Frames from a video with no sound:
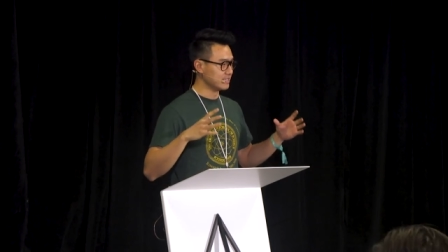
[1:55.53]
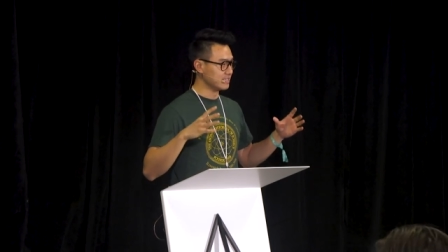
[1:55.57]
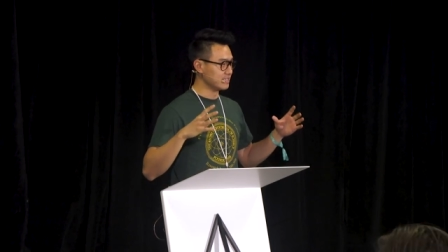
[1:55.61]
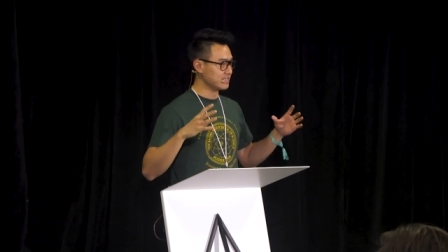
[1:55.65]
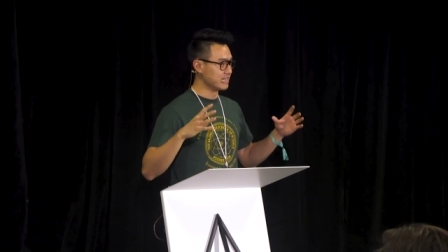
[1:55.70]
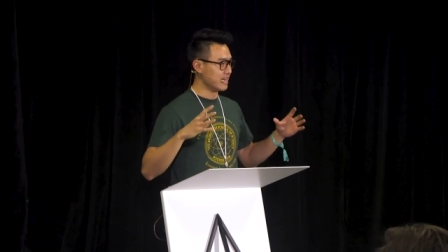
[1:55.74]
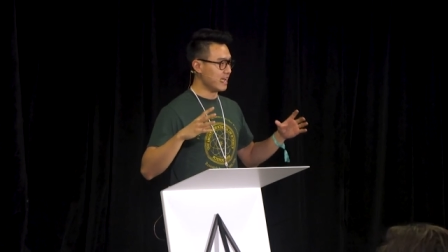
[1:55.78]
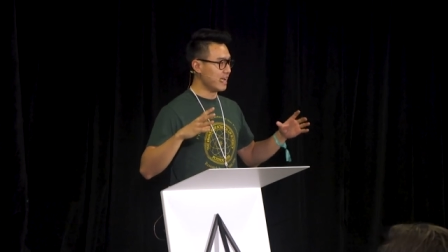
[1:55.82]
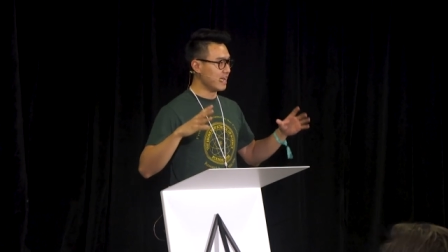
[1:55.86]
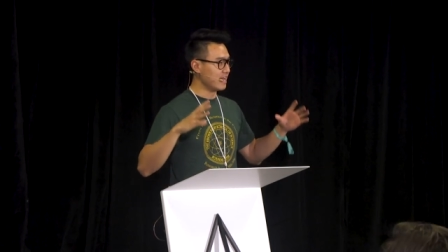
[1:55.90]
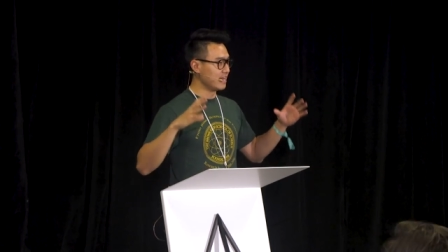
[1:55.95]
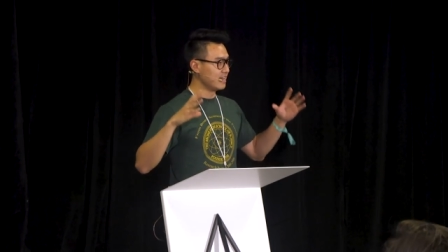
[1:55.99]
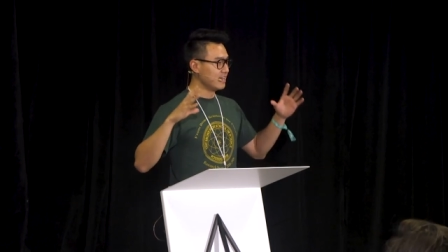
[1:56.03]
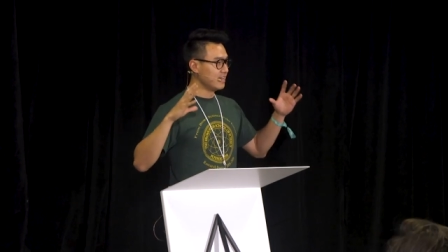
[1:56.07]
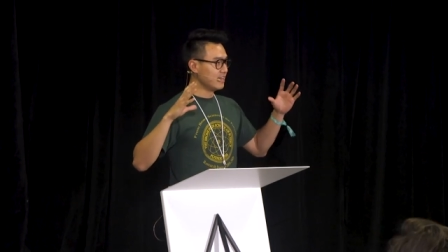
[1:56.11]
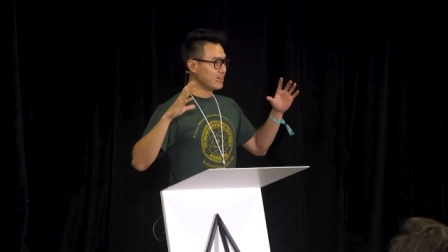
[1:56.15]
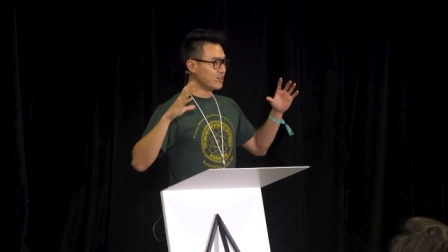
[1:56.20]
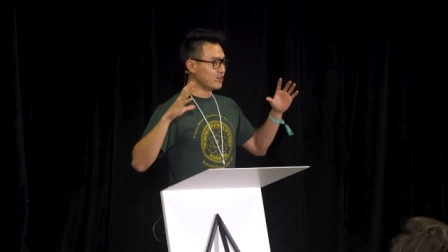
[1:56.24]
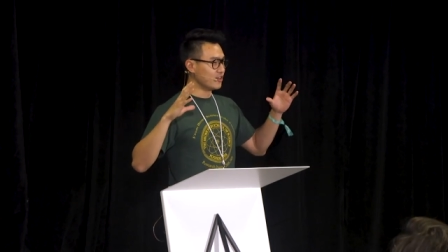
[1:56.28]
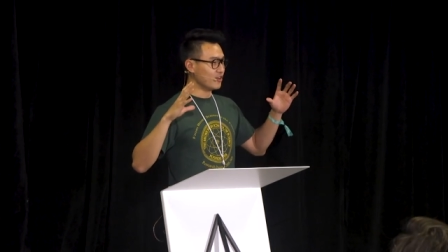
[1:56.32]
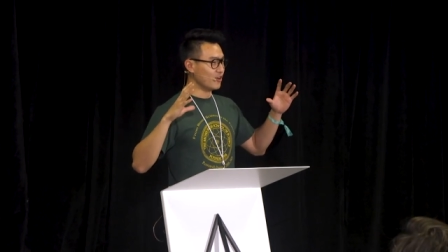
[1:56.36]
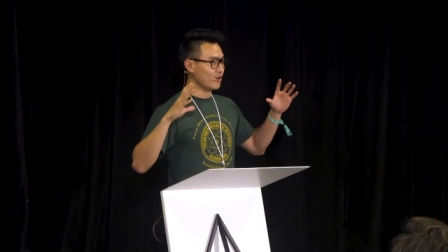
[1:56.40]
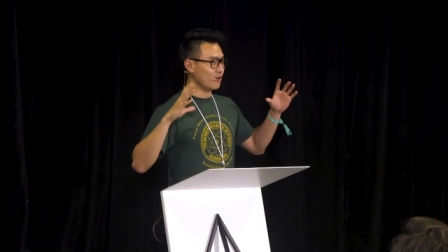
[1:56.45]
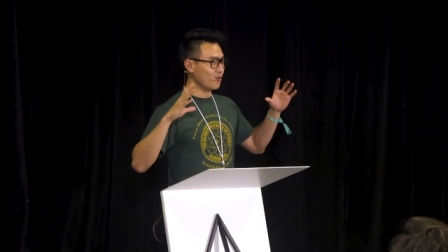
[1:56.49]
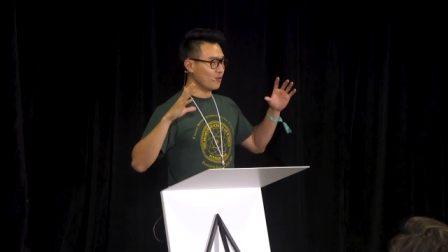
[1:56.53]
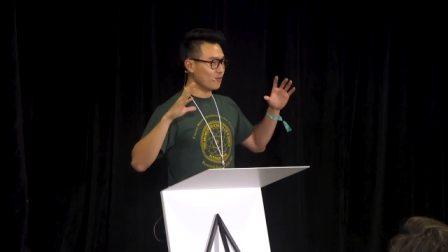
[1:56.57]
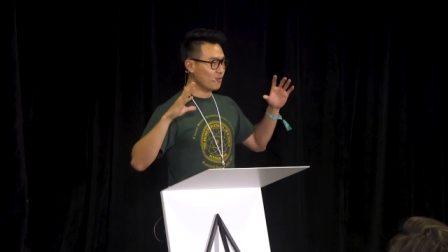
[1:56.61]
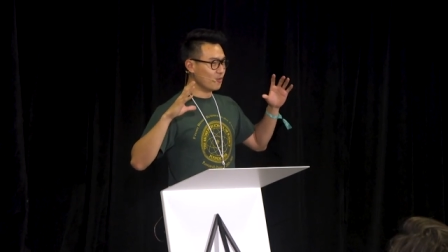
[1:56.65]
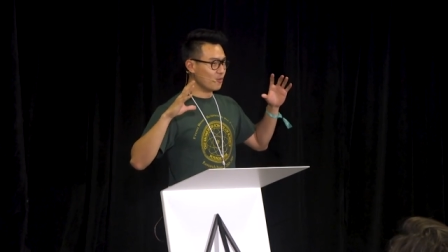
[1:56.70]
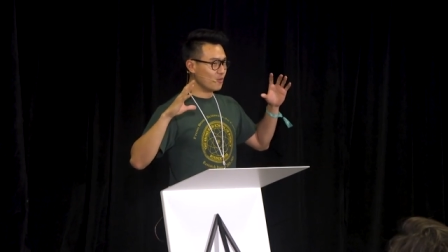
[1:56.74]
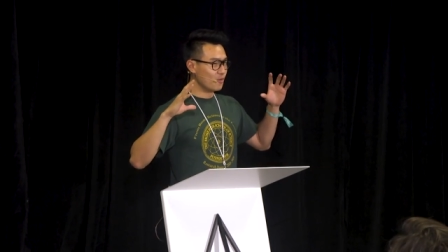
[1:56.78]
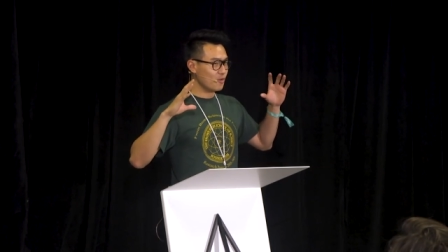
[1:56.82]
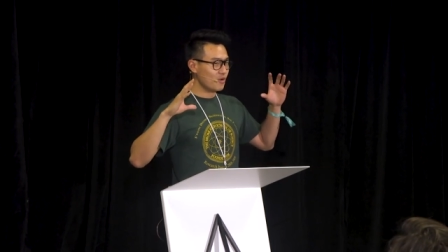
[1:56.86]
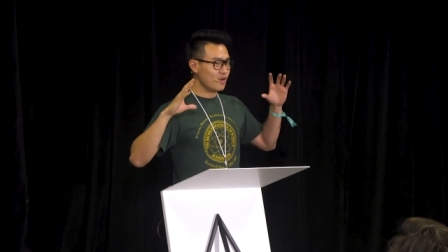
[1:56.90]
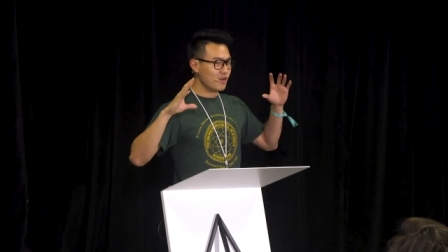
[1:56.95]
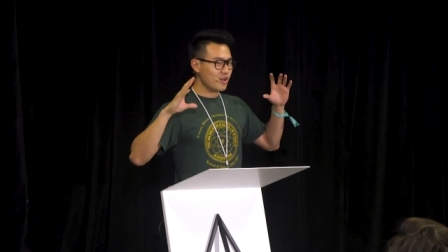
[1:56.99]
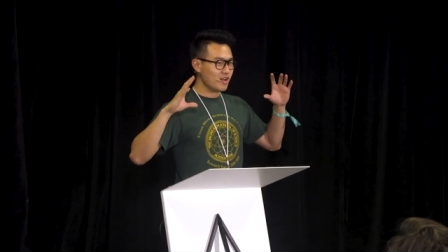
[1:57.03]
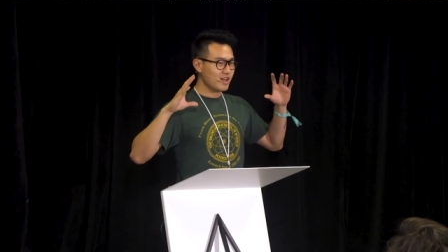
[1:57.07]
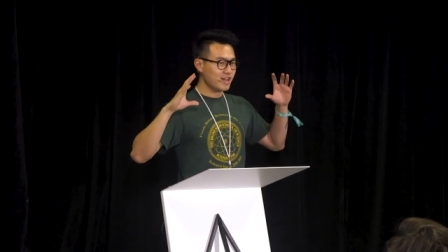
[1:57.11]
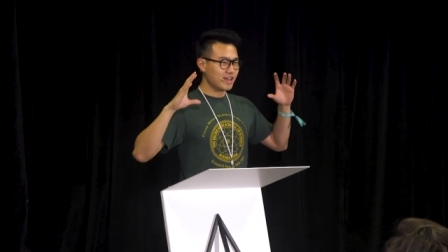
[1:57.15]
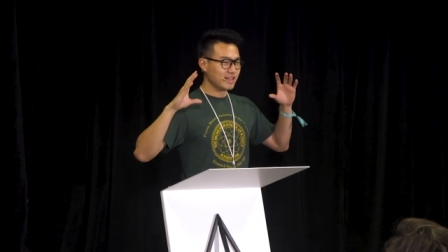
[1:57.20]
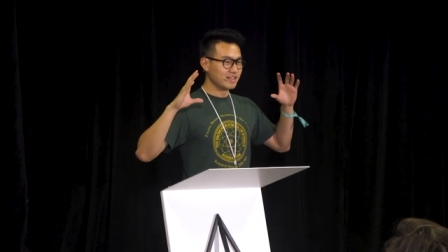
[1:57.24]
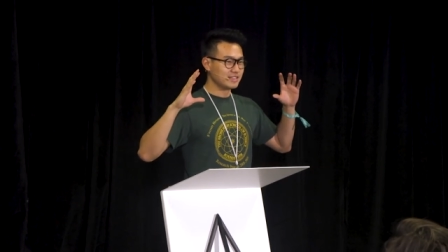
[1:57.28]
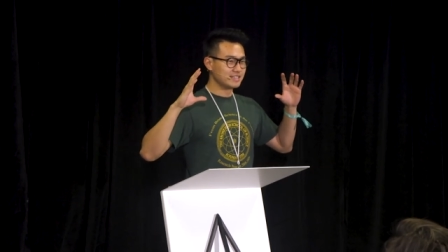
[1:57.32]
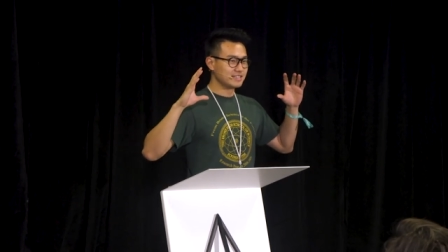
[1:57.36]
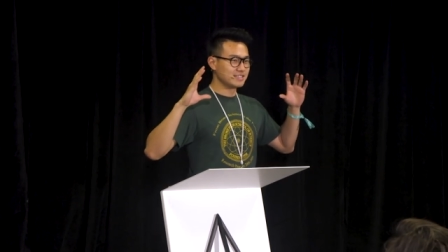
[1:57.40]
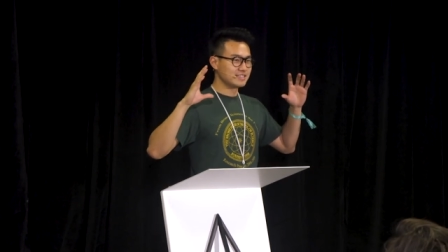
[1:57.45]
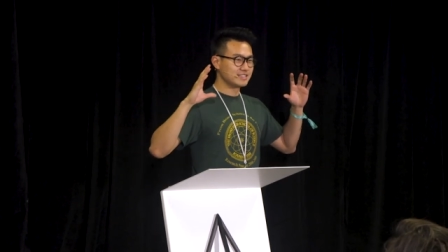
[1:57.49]
is that, you know,
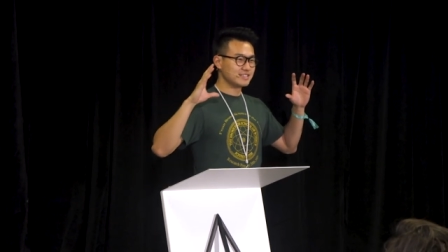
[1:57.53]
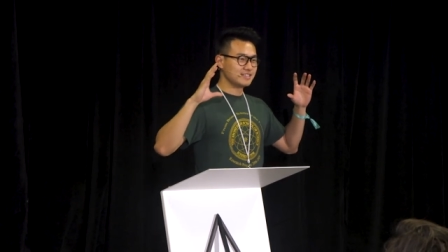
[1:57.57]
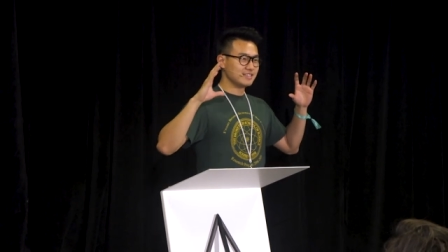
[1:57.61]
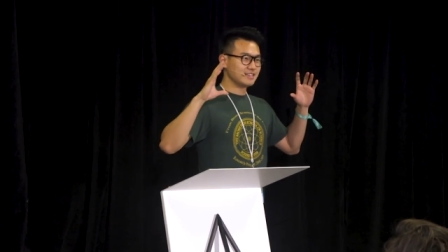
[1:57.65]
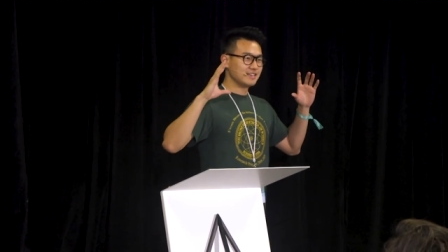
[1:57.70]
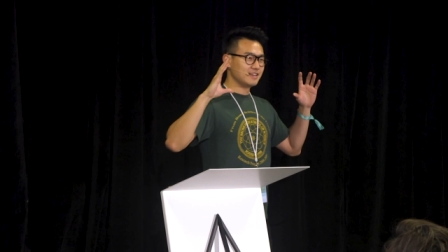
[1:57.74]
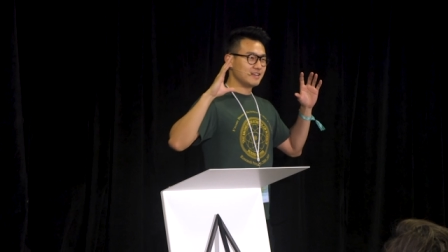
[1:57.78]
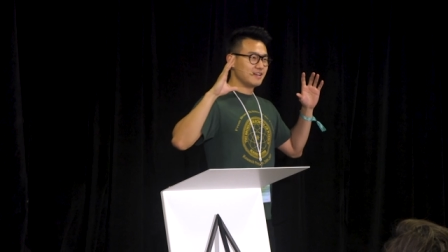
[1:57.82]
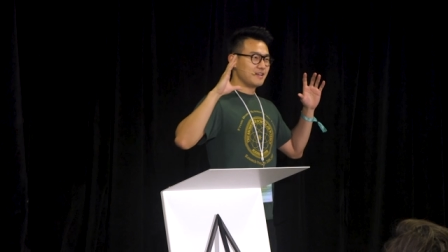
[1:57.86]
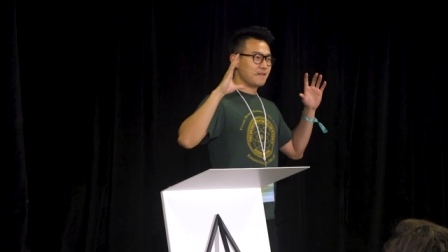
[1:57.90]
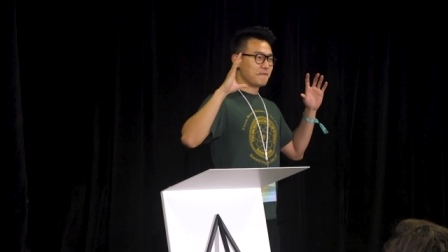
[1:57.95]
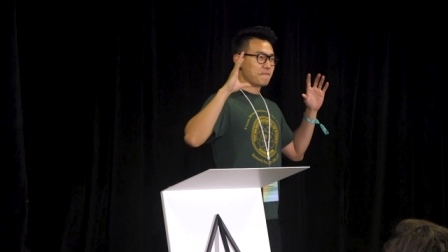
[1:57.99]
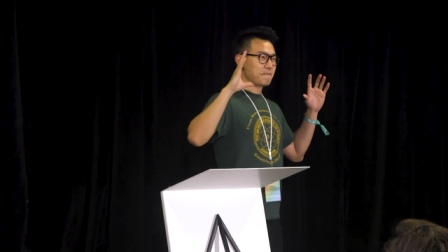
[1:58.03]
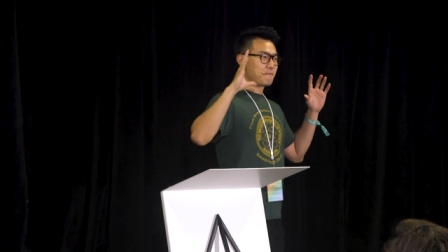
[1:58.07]
it's